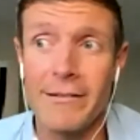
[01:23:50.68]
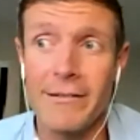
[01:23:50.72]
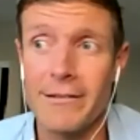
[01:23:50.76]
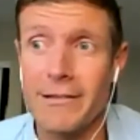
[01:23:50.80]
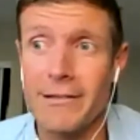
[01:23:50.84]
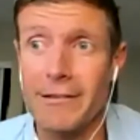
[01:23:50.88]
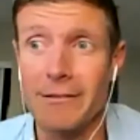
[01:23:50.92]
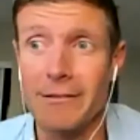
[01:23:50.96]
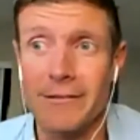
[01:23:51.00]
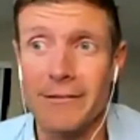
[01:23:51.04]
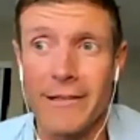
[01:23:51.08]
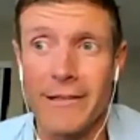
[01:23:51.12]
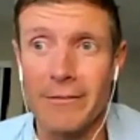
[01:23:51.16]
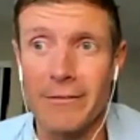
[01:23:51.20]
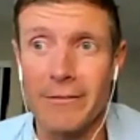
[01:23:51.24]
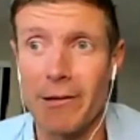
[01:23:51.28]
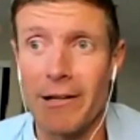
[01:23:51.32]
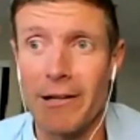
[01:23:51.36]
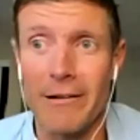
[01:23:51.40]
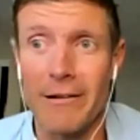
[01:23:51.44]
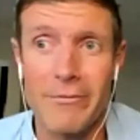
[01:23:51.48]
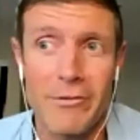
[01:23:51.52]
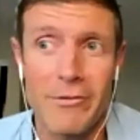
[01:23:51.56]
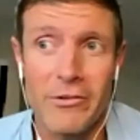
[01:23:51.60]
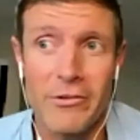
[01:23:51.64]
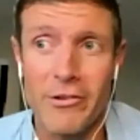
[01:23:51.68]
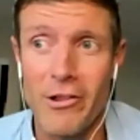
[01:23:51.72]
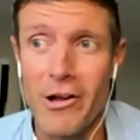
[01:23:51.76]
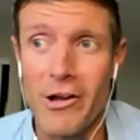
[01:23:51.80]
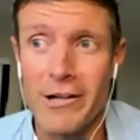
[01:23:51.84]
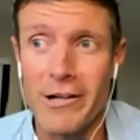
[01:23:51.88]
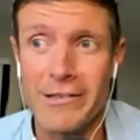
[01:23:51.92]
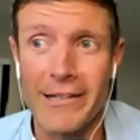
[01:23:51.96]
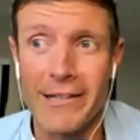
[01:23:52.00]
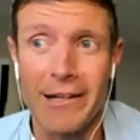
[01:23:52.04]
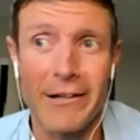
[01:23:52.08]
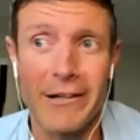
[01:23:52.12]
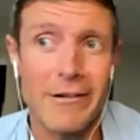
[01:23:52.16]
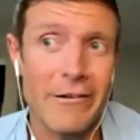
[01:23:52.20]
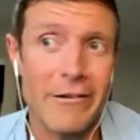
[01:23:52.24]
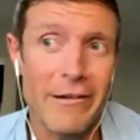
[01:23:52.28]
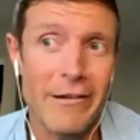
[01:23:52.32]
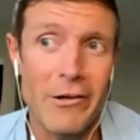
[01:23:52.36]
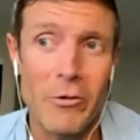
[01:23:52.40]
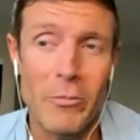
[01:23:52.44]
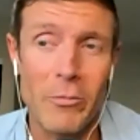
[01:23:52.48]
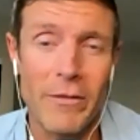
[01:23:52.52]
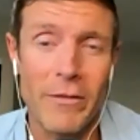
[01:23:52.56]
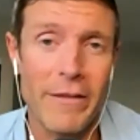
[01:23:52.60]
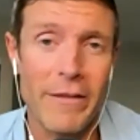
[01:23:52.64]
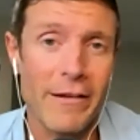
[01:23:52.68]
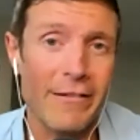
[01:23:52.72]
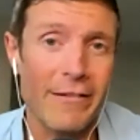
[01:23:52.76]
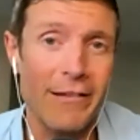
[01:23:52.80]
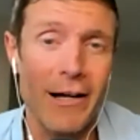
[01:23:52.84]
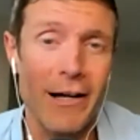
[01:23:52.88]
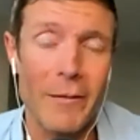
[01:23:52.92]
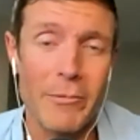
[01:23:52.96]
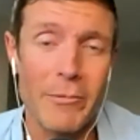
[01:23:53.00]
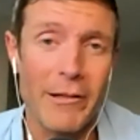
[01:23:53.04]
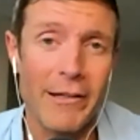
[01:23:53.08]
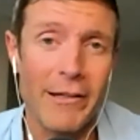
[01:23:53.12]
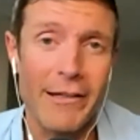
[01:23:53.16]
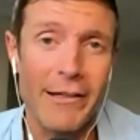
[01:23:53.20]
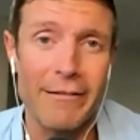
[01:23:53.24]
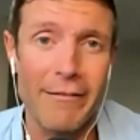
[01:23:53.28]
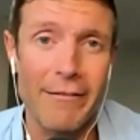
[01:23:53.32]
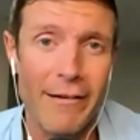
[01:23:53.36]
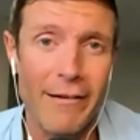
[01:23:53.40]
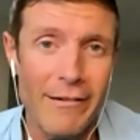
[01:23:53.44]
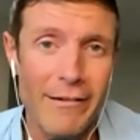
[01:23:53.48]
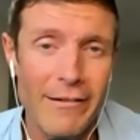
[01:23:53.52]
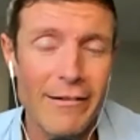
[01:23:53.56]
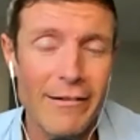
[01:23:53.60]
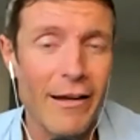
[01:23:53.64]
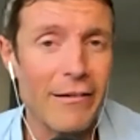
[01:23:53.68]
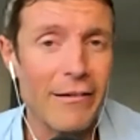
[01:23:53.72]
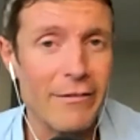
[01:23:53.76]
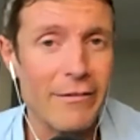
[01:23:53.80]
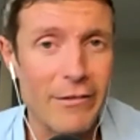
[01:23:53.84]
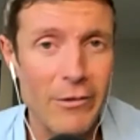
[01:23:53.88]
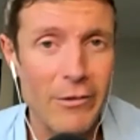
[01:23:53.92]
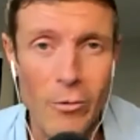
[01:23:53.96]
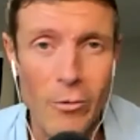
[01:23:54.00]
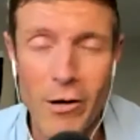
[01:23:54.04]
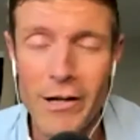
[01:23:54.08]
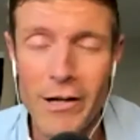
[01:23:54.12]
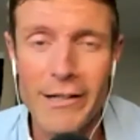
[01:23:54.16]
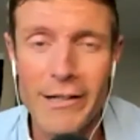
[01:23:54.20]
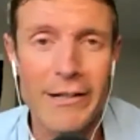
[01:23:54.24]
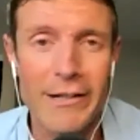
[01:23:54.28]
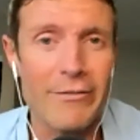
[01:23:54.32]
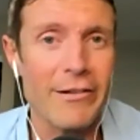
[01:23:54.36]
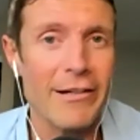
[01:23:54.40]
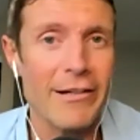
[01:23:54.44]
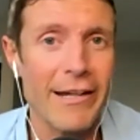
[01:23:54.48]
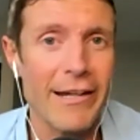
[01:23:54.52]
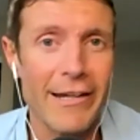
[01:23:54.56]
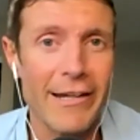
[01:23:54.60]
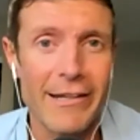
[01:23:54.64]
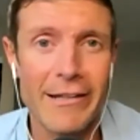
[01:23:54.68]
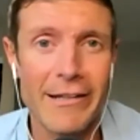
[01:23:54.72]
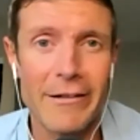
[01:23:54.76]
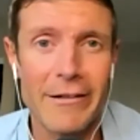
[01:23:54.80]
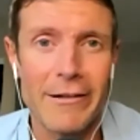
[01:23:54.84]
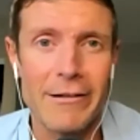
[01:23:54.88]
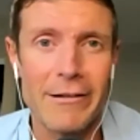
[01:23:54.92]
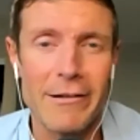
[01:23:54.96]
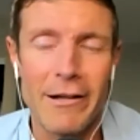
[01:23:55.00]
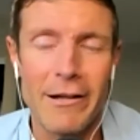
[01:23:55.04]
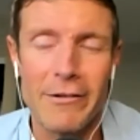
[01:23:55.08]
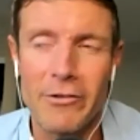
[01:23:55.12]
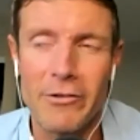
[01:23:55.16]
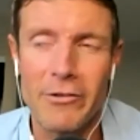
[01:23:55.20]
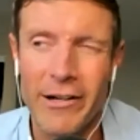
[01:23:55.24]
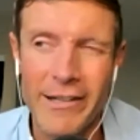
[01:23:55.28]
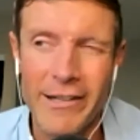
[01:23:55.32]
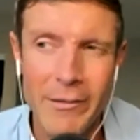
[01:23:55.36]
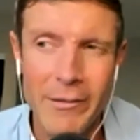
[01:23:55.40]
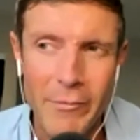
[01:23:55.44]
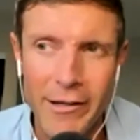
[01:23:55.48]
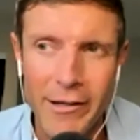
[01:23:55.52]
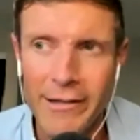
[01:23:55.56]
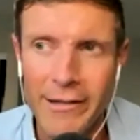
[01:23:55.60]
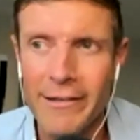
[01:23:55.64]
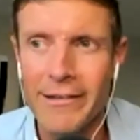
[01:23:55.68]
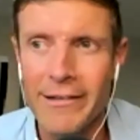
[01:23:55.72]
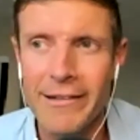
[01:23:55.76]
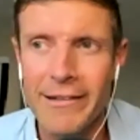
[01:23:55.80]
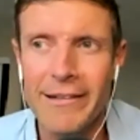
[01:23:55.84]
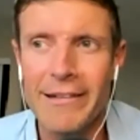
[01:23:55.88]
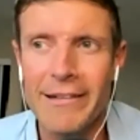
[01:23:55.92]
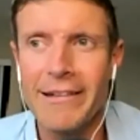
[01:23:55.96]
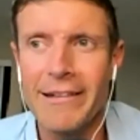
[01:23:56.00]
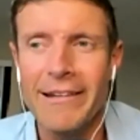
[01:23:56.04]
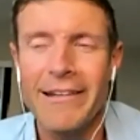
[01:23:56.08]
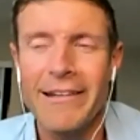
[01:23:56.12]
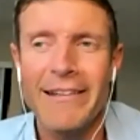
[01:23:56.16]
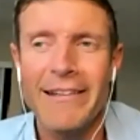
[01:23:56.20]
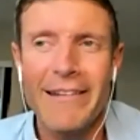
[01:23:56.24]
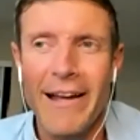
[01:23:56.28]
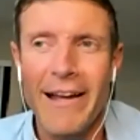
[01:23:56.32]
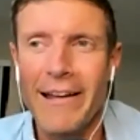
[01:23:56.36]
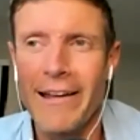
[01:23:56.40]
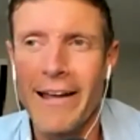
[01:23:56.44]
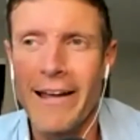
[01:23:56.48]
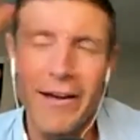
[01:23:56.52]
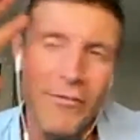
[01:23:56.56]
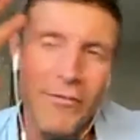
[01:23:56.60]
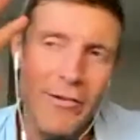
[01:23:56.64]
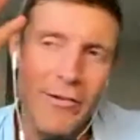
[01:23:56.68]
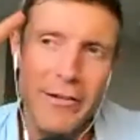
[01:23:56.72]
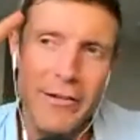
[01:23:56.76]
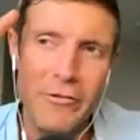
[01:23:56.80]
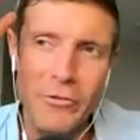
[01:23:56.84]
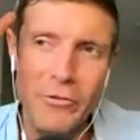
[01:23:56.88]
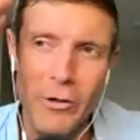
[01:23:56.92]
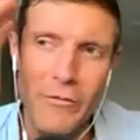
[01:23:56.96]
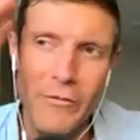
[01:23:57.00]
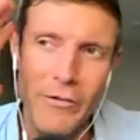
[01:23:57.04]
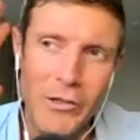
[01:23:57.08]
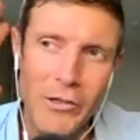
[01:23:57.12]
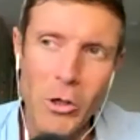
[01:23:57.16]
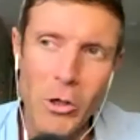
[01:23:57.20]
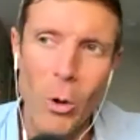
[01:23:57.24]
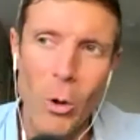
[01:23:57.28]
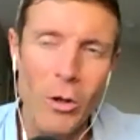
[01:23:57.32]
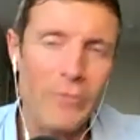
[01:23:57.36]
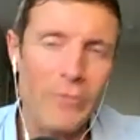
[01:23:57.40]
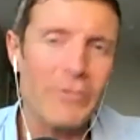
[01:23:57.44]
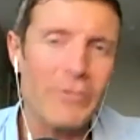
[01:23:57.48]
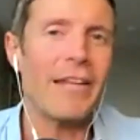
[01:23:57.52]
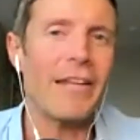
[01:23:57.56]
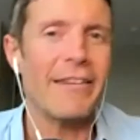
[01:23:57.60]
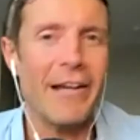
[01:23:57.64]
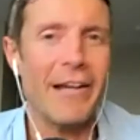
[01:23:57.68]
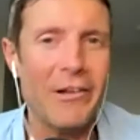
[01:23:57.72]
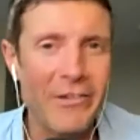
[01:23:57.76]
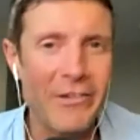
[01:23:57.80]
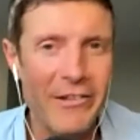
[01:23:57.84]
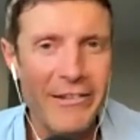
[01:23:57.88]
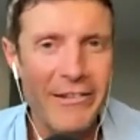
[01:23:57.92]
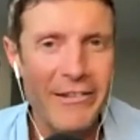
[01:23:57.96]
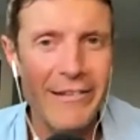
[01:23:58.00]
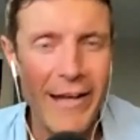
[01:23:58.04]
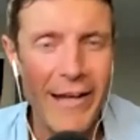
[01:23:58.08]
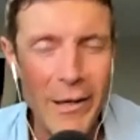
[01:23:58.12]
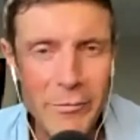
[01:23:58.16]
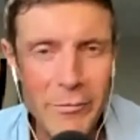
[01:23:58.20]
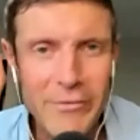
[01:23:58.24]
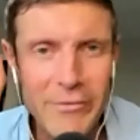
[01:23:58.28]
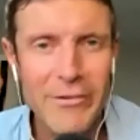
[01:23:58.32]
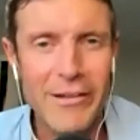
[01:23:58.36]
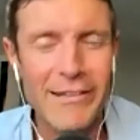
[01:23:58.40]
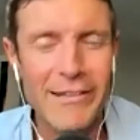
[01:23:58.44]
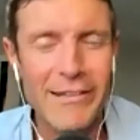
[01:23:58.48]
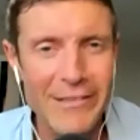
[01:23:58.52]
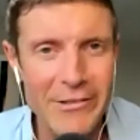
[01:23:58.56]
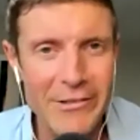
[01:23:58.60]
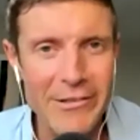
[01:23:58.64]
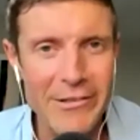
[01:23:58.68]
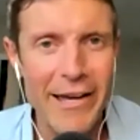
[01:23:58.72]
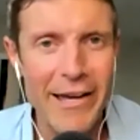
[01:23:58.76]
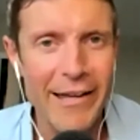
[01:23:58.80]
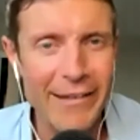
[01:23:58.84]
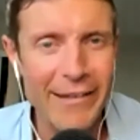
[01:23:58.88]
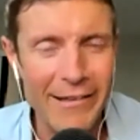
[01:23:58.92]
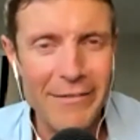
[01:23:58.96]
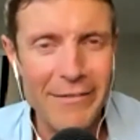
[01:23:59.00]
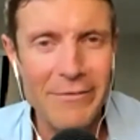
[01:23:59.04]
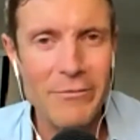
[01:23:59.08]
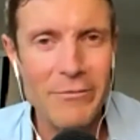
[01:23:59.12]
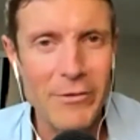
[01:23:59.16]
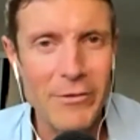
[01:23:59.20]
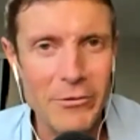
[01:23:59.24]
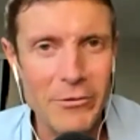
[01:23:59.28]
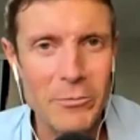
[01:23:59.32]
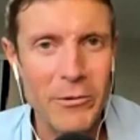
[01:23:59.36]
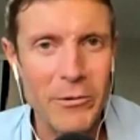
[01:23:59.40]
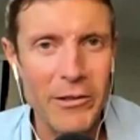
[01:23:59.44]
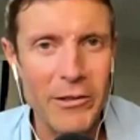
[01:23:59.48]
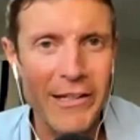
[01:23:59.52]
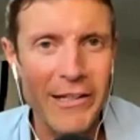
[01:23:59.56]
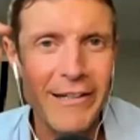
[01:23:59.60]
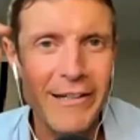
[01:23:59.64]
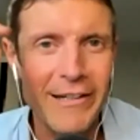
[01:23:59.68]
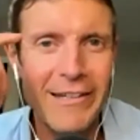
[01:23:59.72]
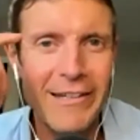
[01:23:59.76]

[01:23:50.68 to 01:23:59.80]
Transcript: It doesn't matter if there's lockdown or they open things up. Like I still walk every day. I try to get my I have a sort of a goal of 10,000 steps. If I can do that, that feels pretty good.